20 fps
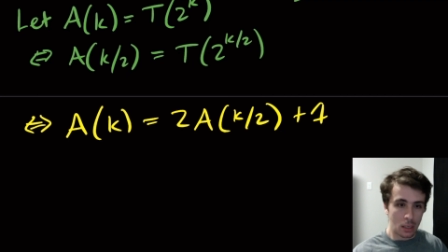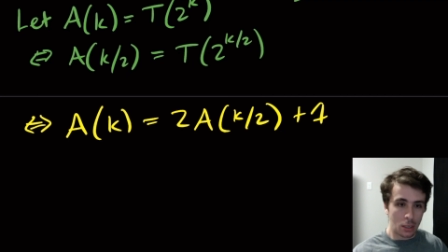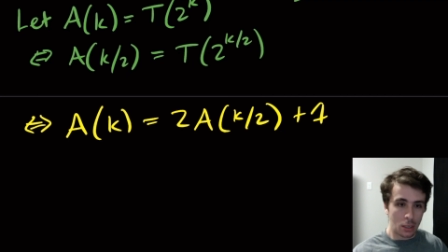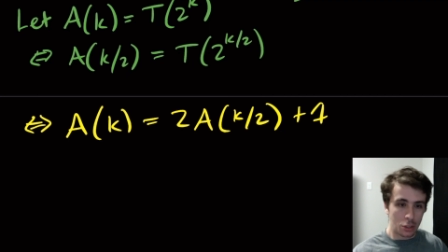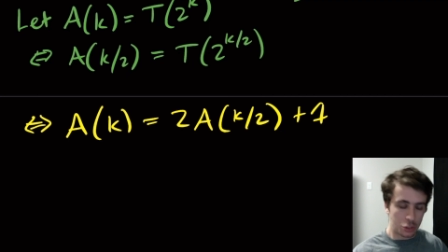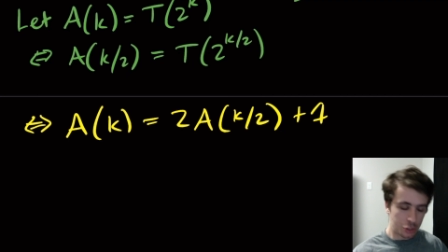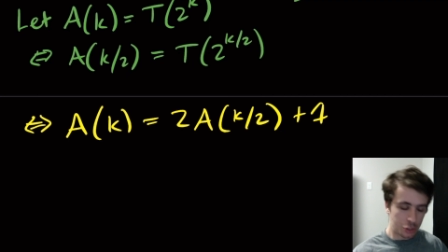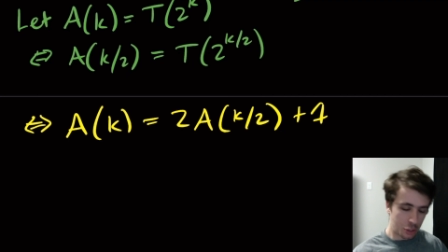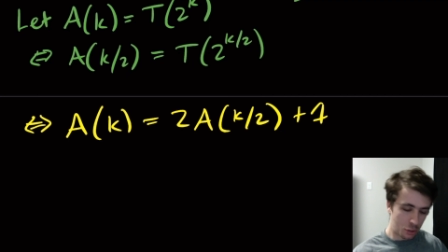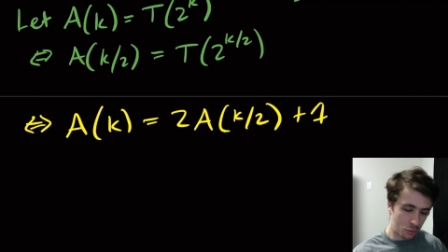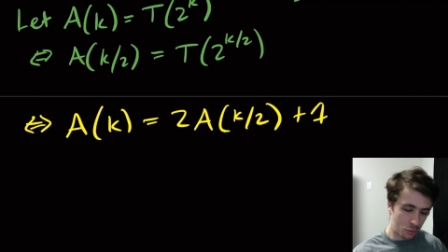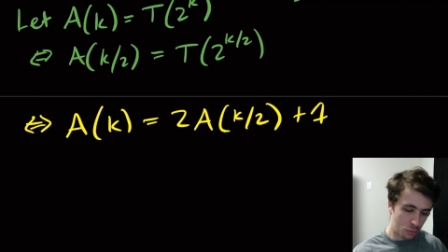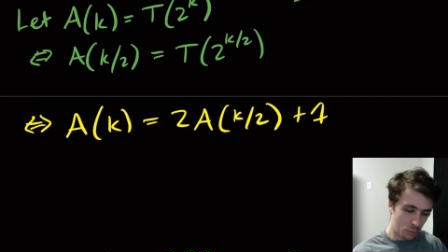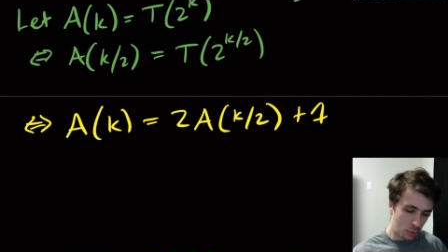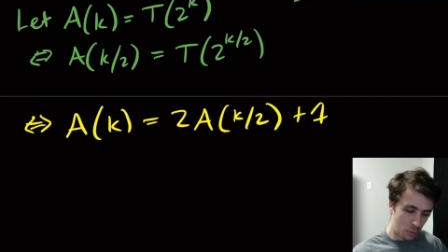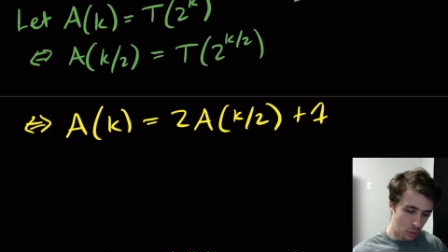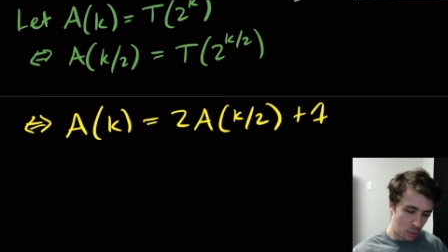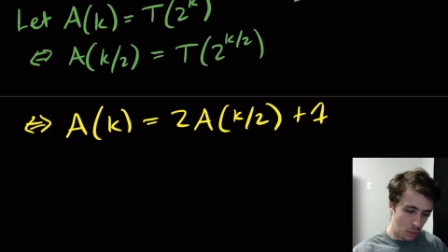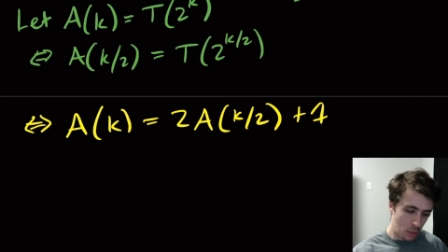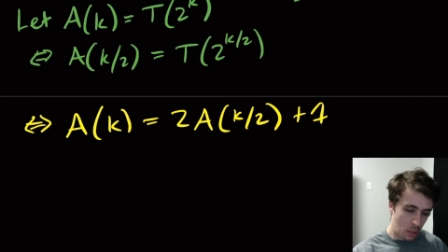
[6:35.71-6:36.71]
So,
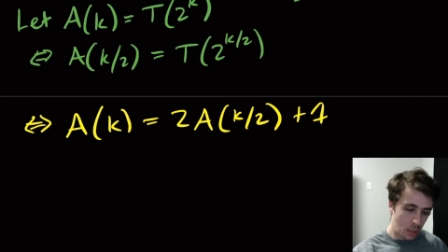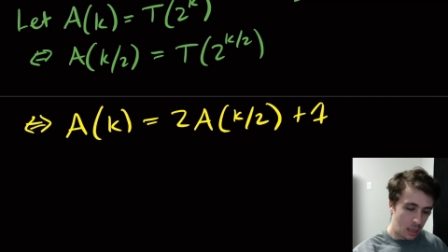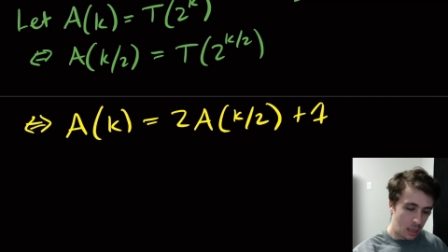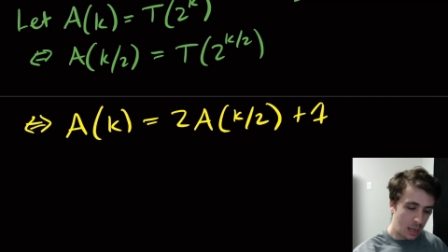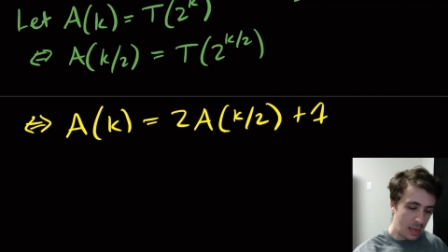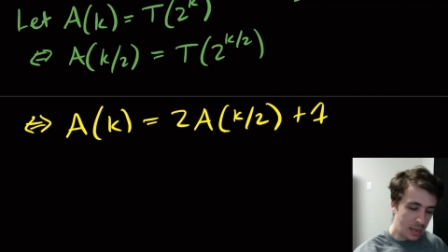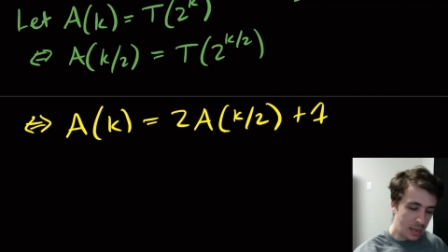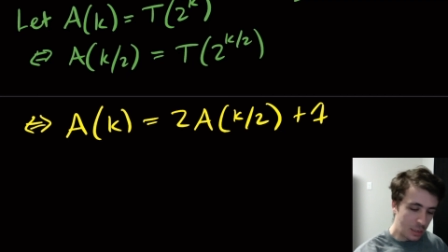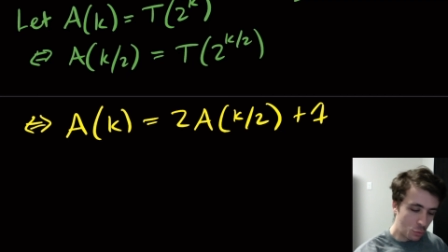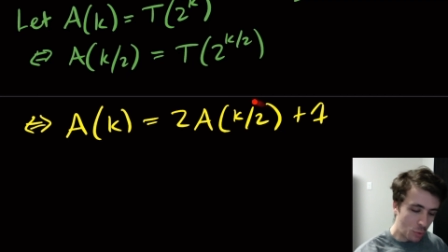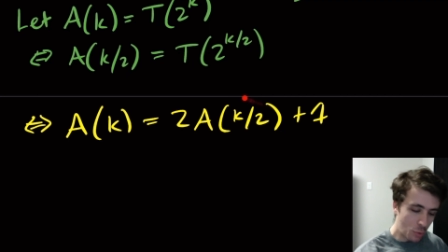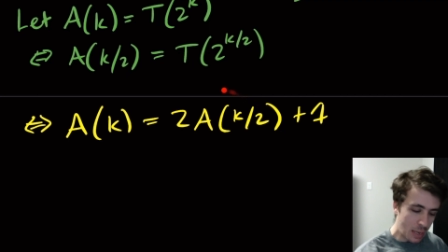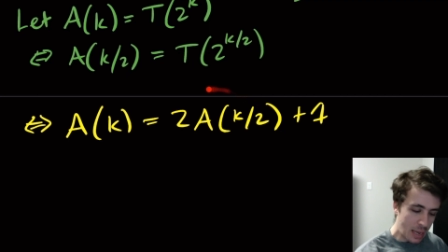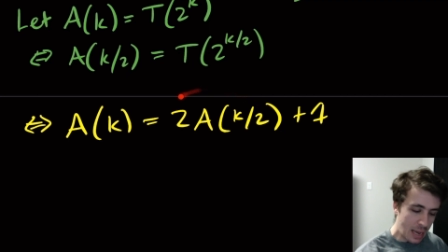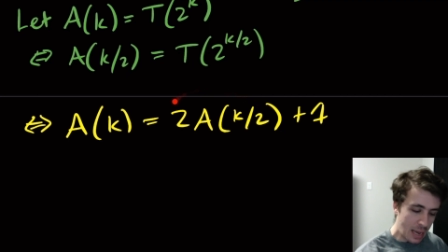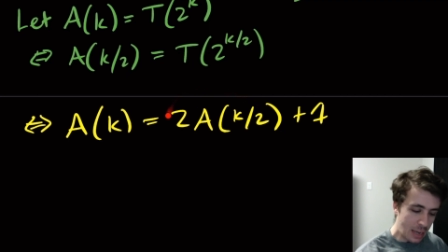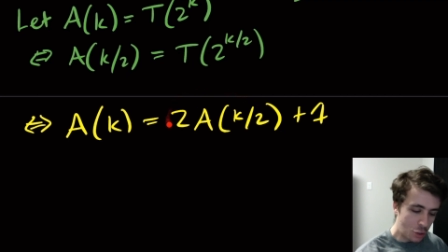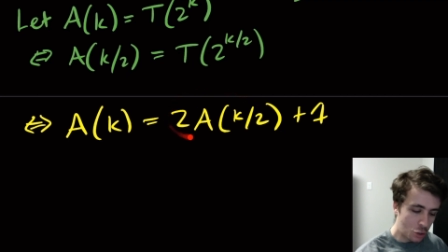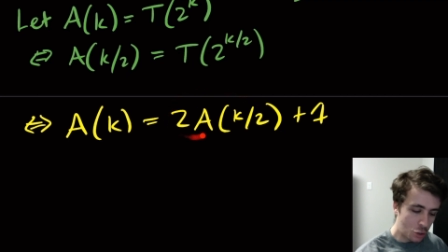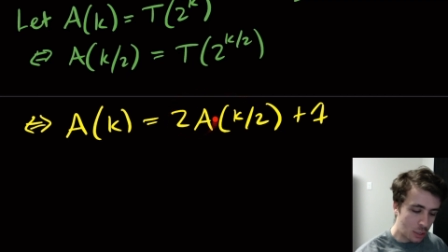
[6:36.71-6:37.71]
and we
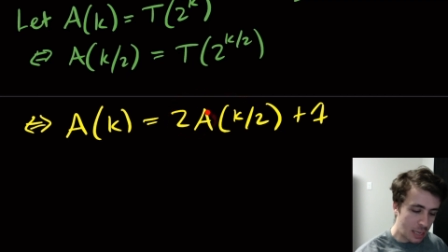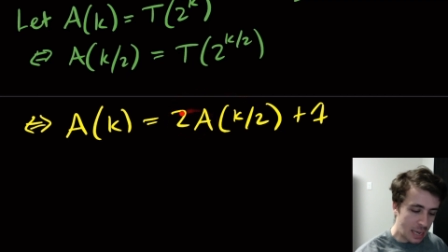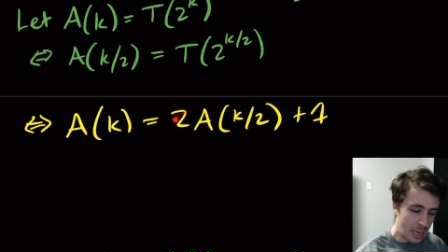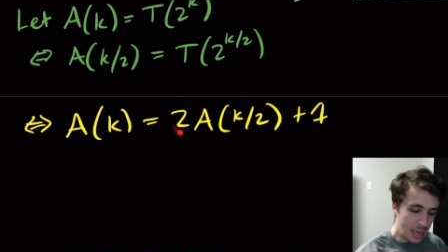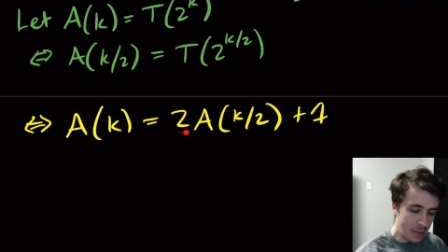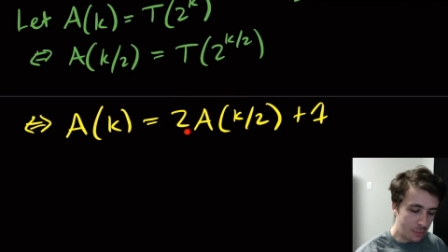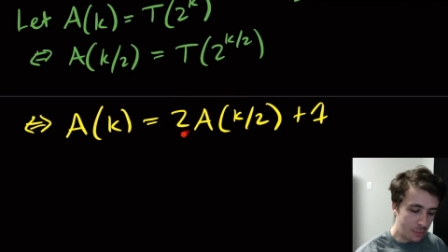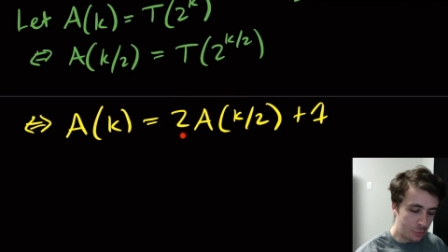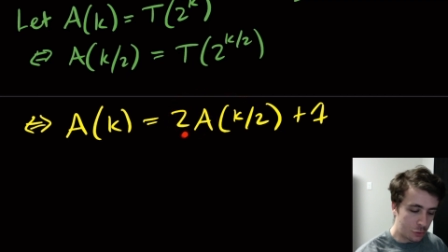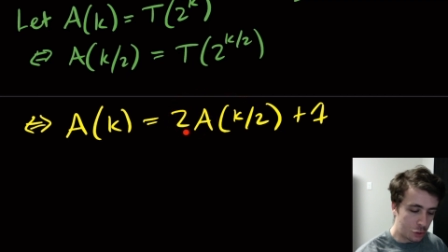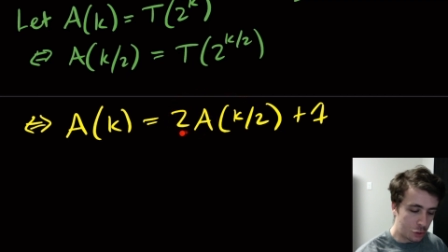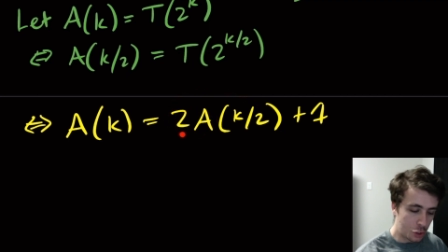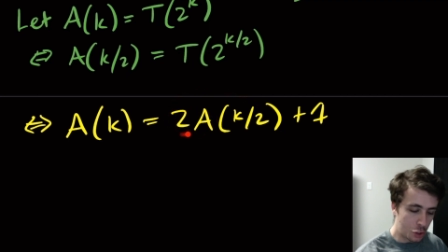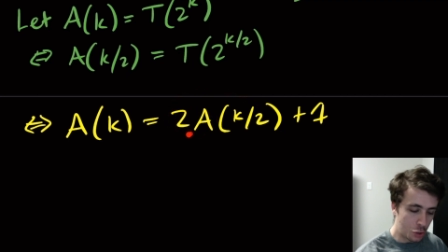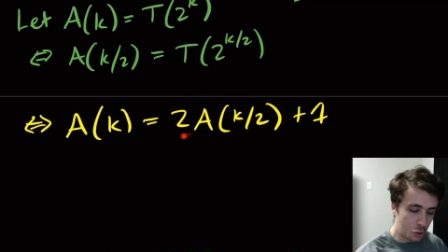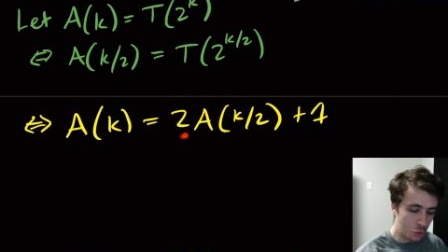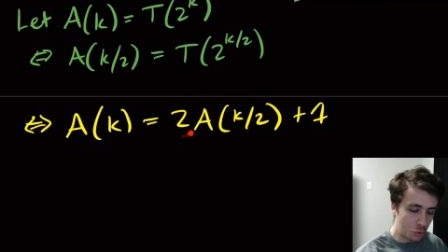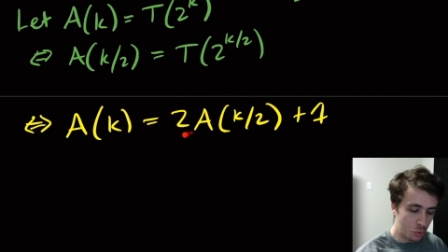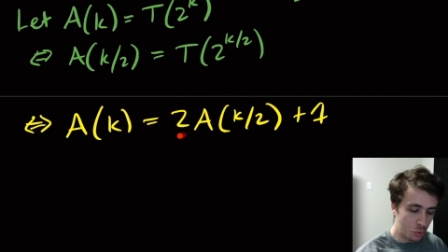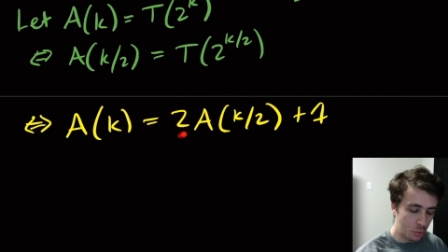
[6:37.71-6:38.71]
actually have
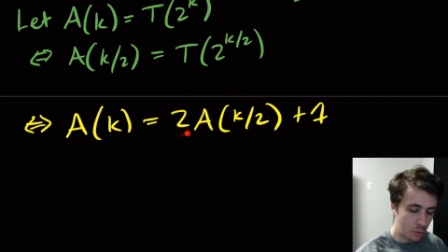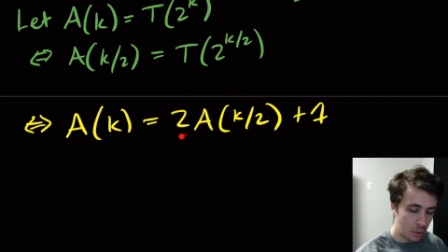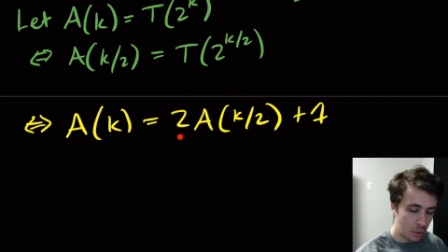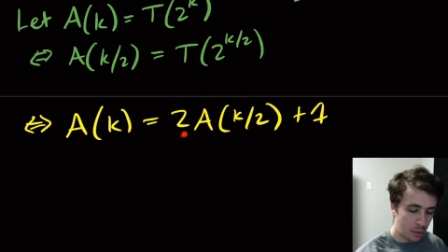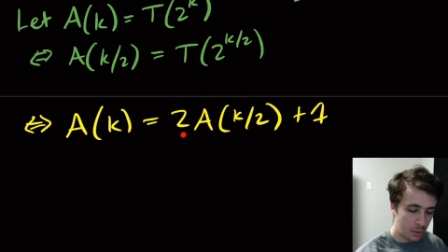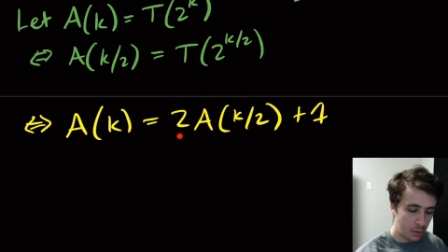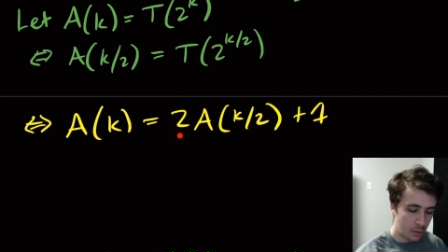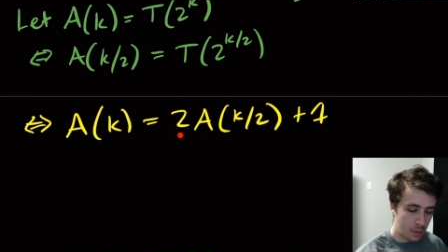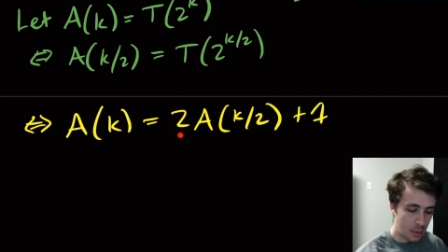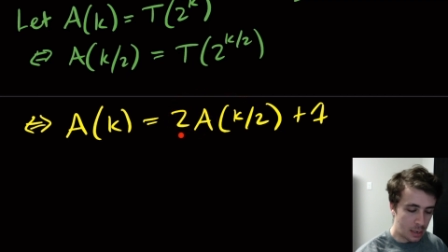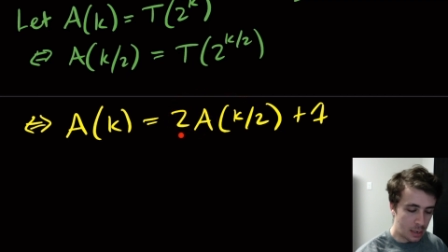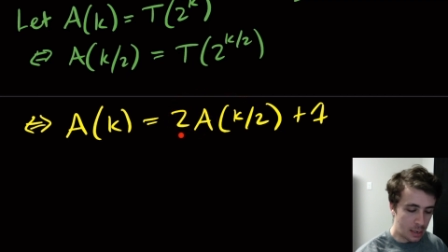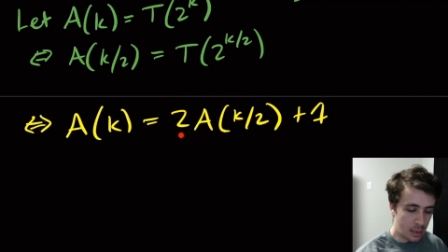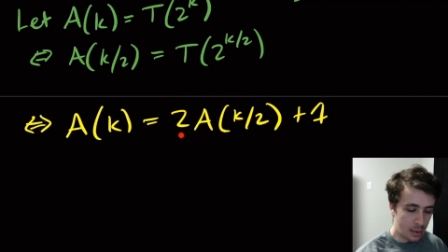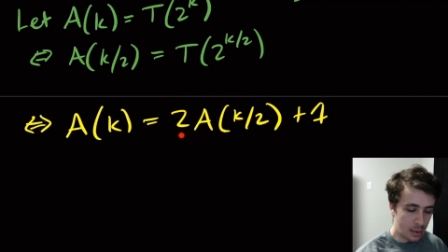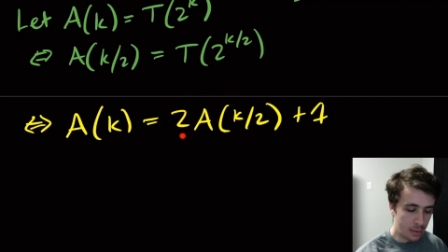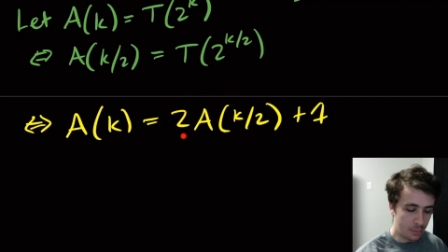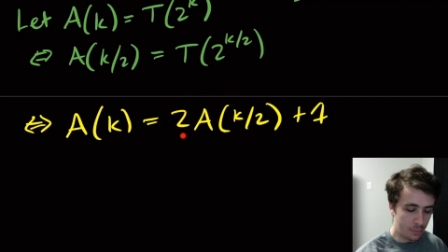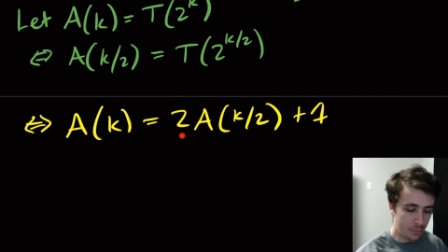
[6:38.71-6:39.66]
two uh,